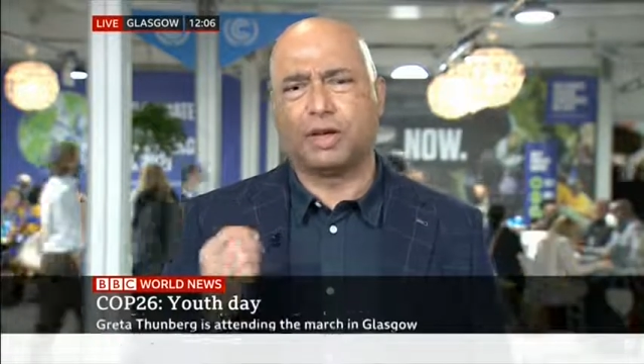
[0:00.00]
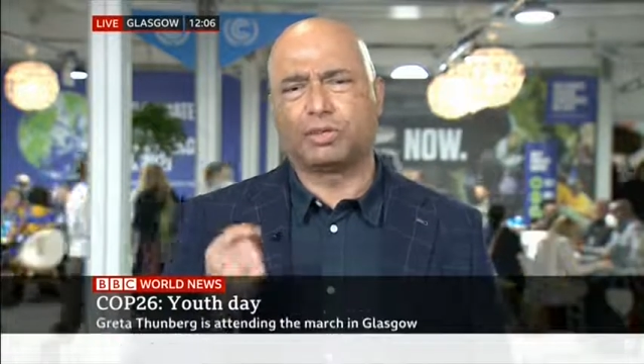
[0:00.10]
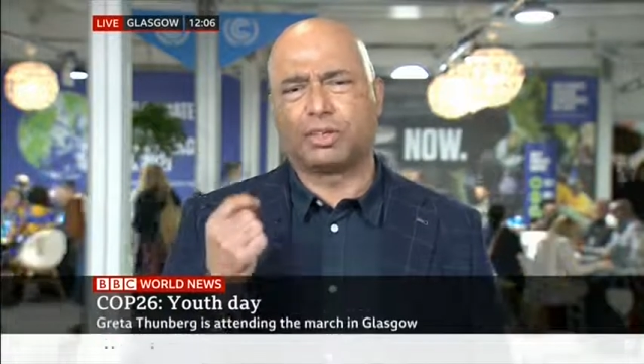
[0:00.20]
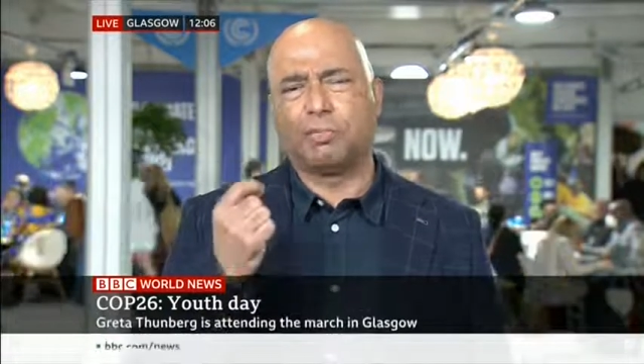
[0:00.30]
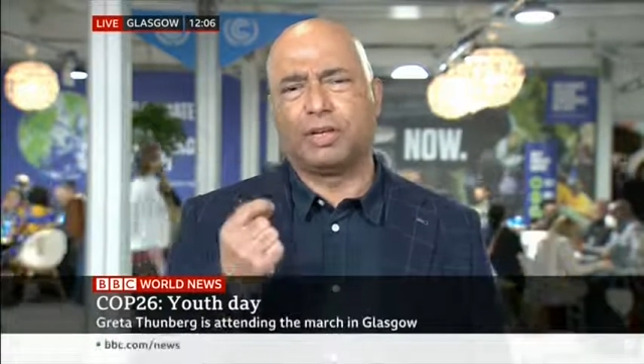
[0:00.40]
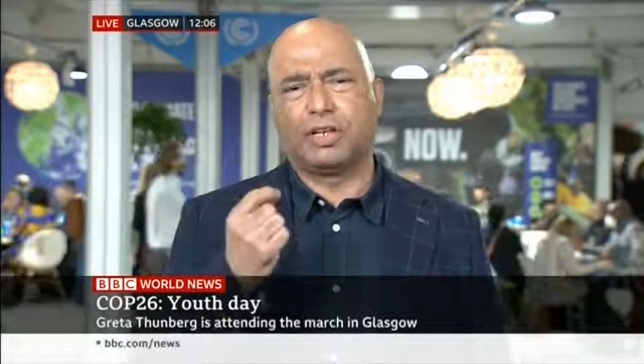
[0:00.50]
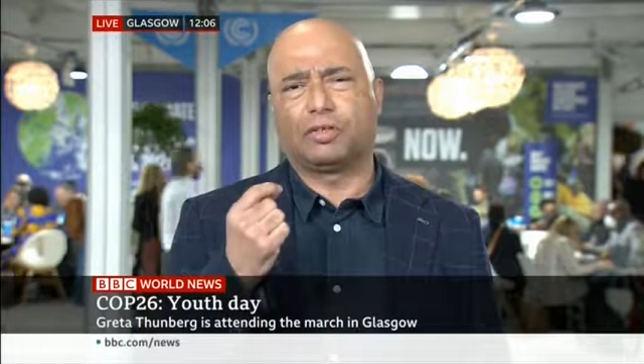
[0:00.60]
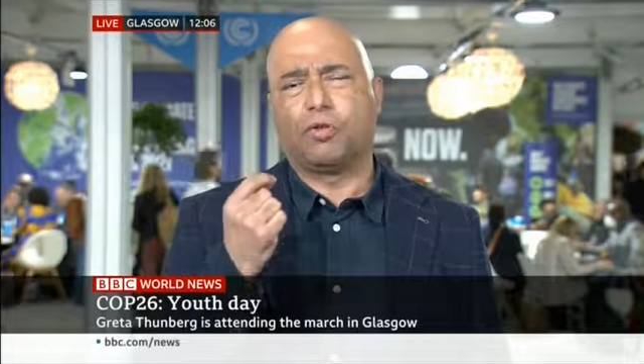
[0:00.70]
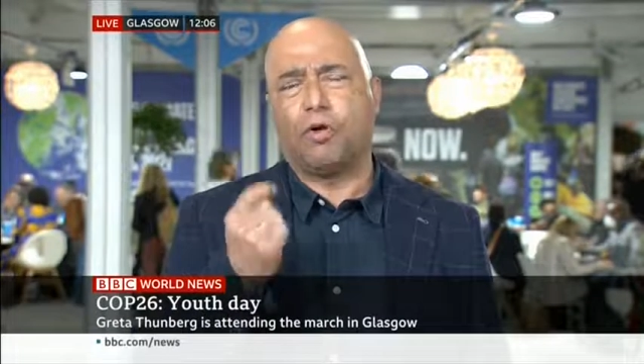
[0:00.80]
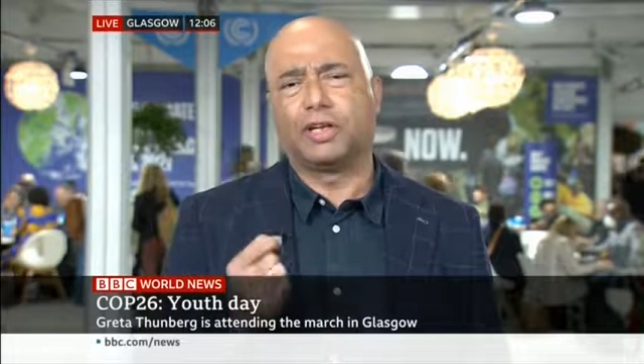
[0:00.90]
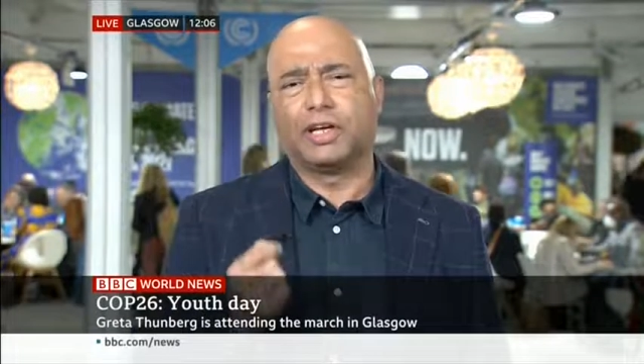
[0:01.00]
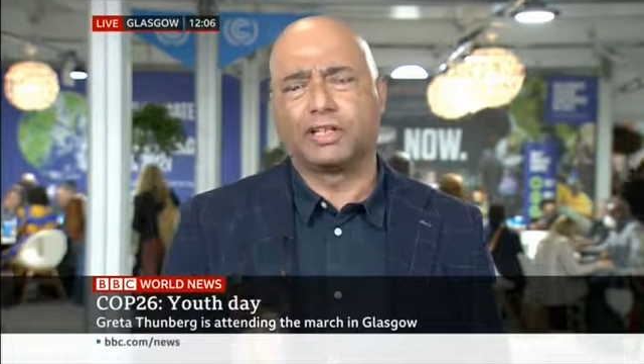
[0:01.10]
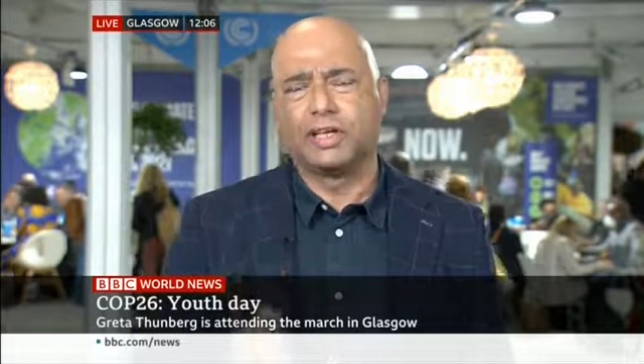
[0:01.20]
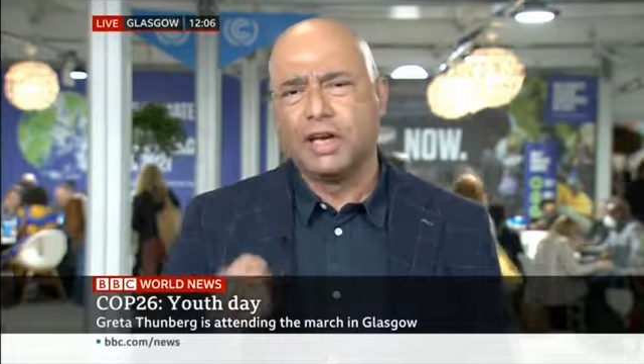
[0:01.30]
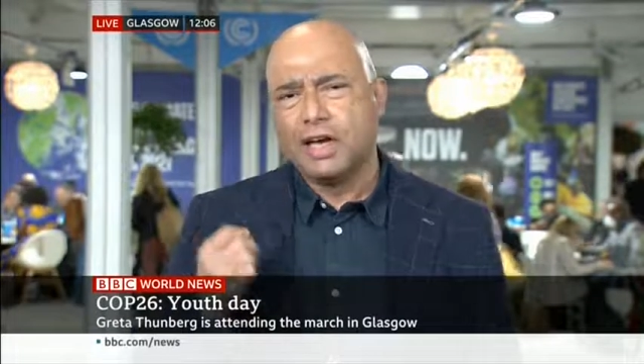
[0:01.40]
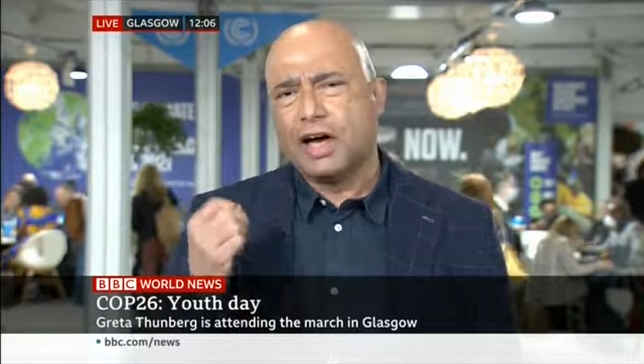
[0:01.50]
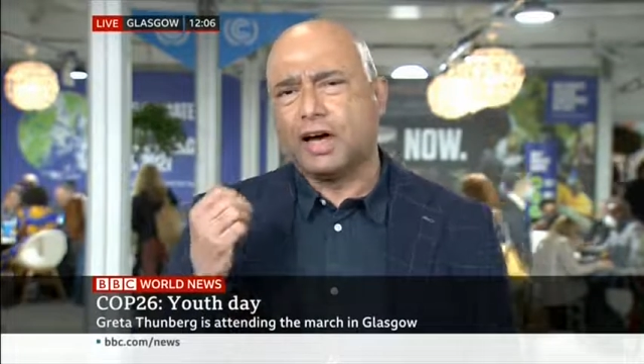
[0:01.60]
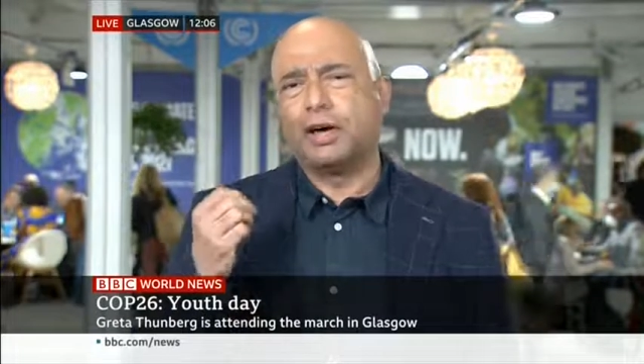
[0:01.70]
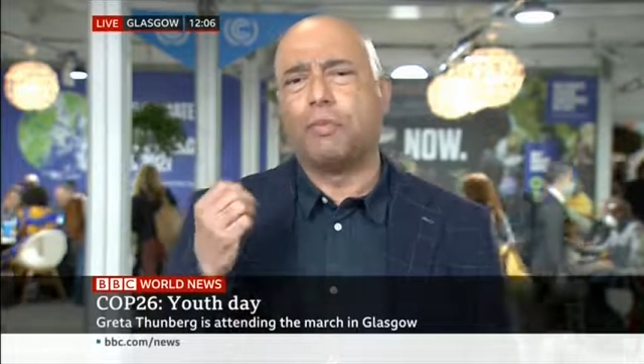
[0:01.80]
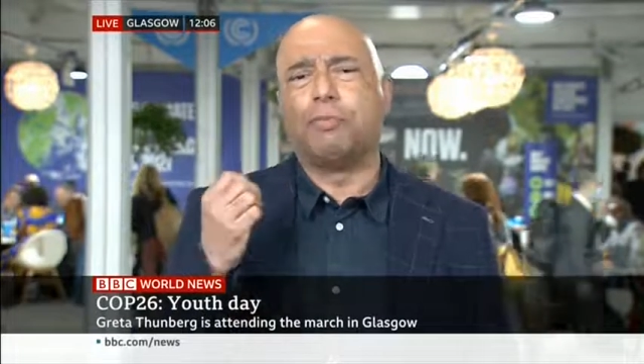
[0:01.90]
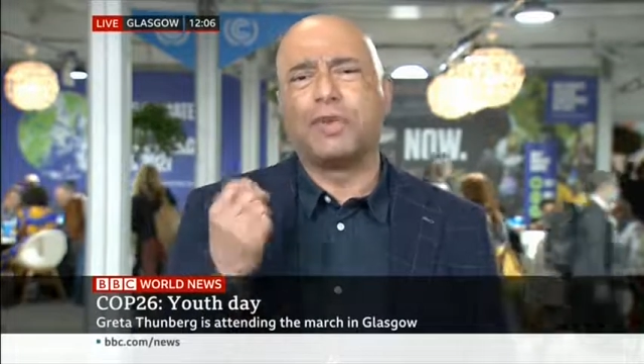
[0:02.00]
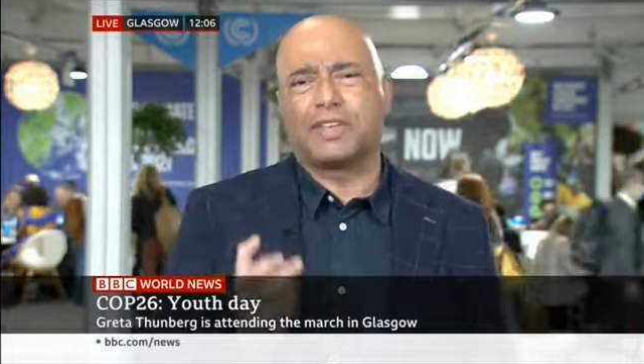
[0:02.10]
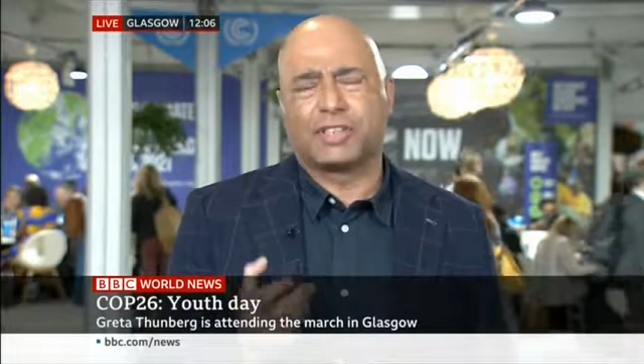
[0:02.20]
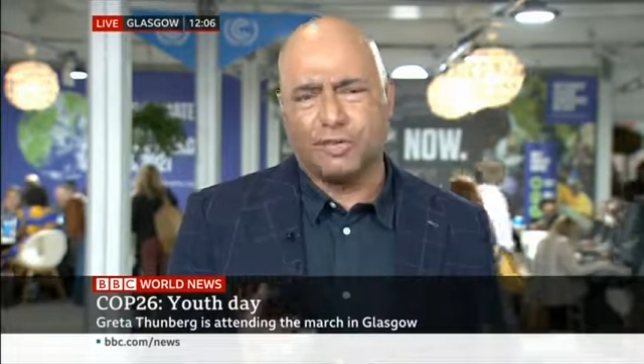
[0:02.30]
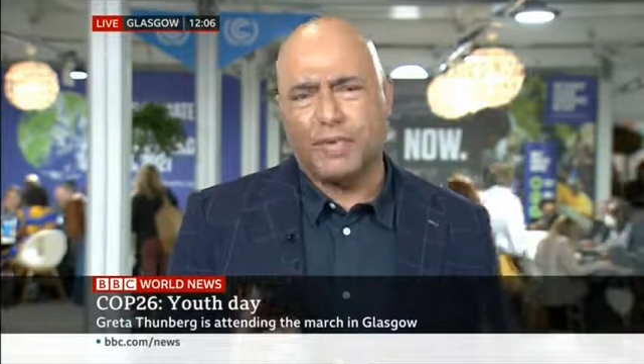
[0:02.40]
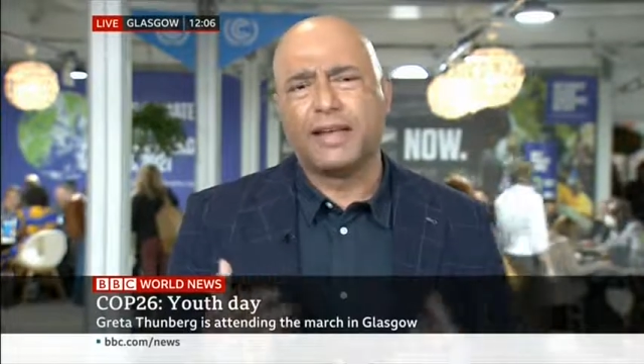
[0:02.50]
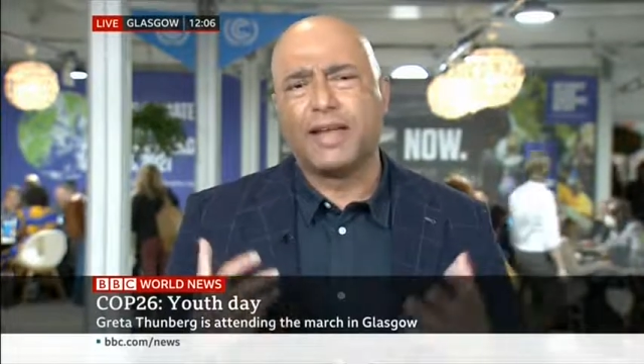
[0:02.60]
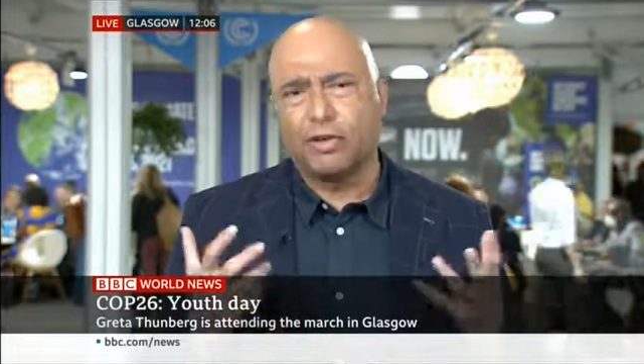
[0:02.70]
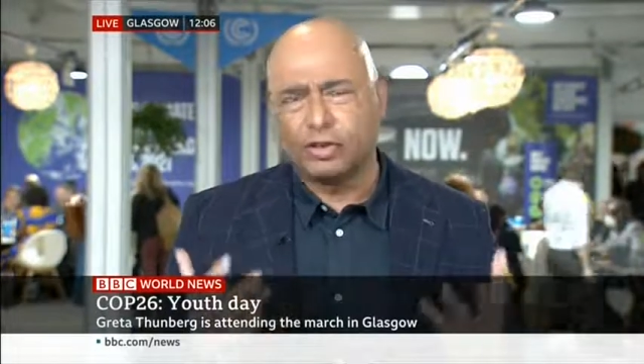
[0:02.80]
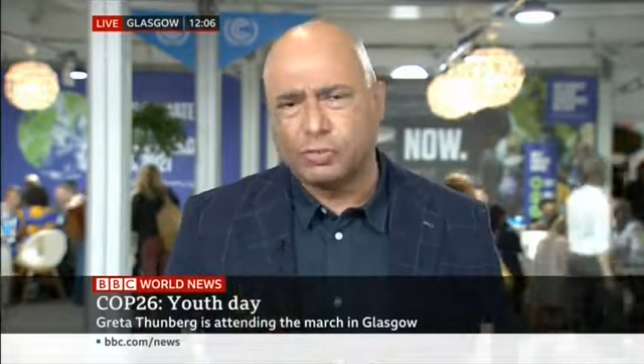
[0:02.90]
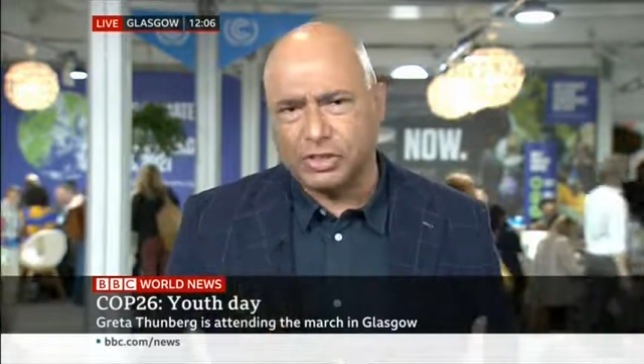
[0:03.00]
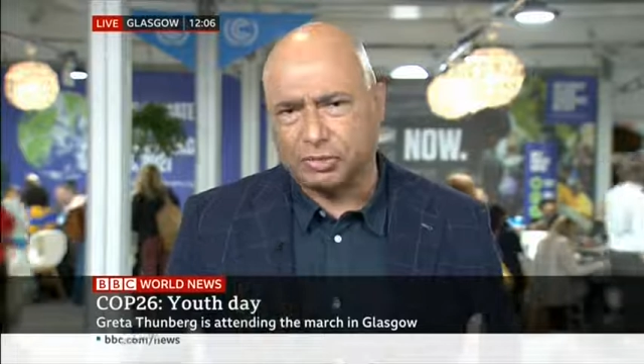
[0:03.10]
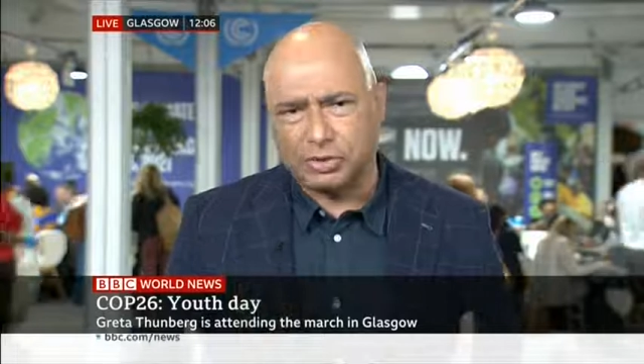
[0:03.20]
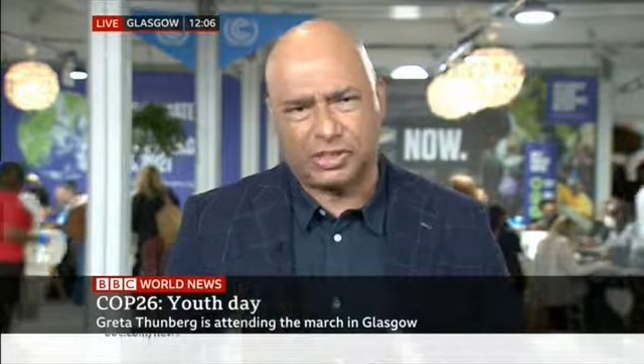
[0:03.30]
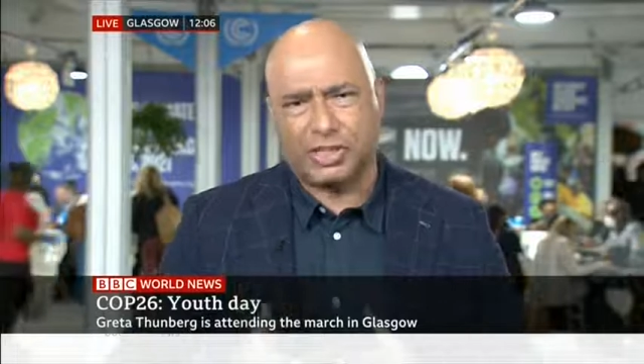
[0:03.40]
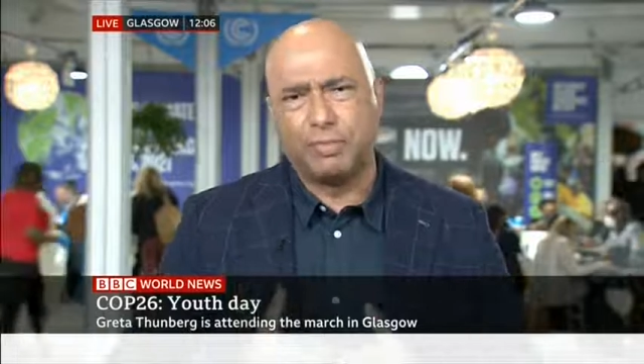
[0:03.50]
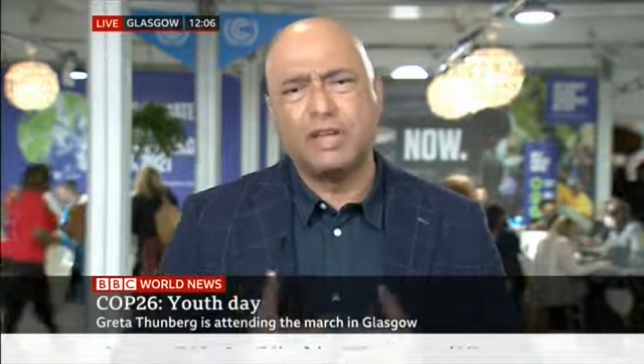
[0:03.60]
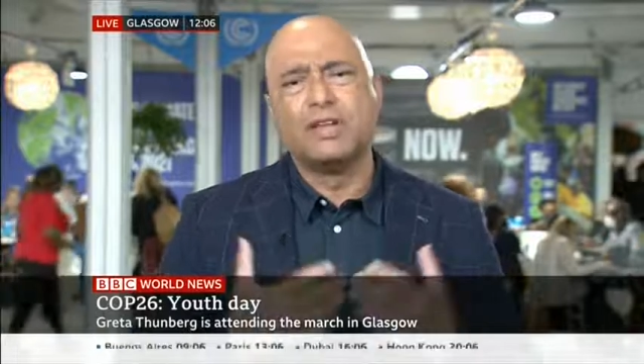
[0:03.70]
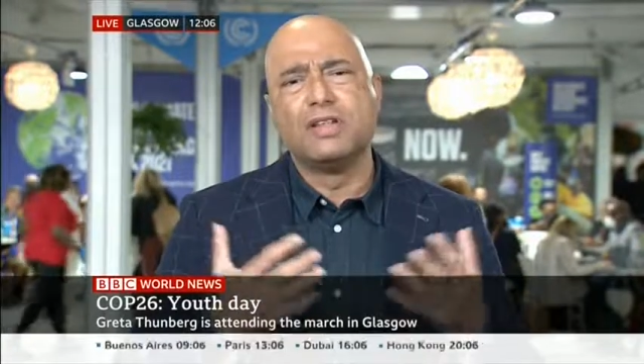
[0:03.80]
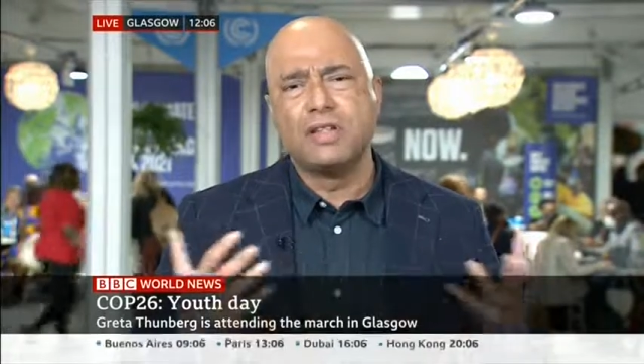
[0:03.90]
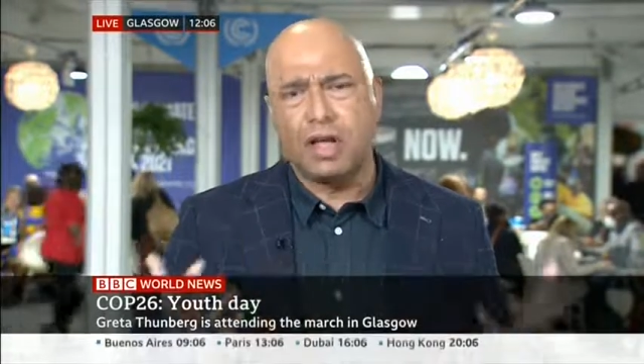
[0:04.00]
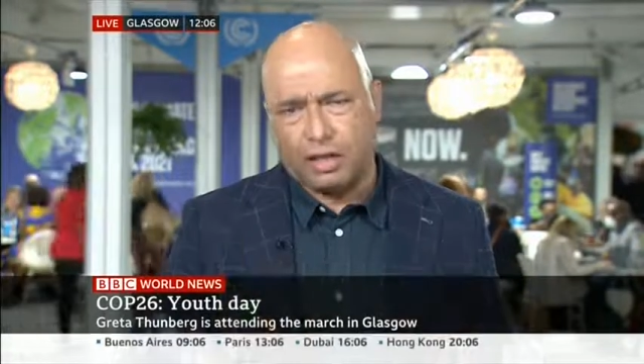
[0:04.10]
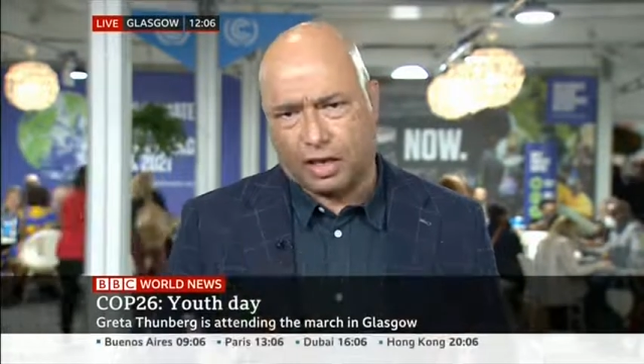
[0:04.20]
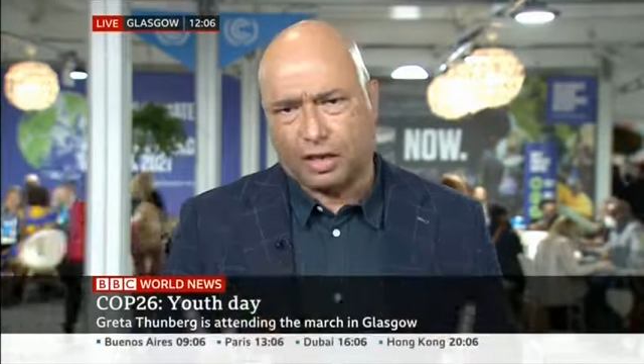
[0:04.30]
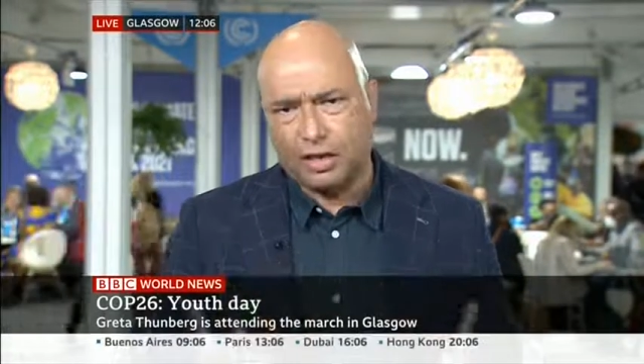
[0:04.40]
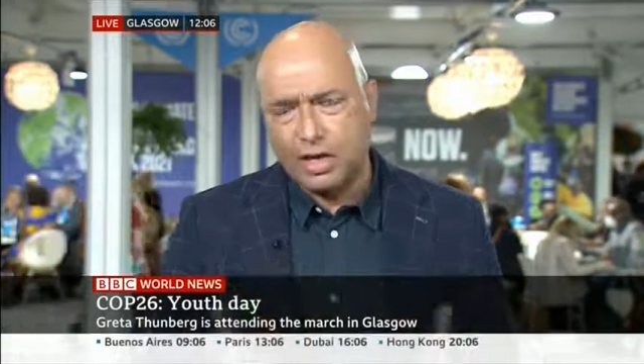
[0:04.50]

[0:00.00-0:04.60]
somebody called it a blitz of announcements because they mean nothing.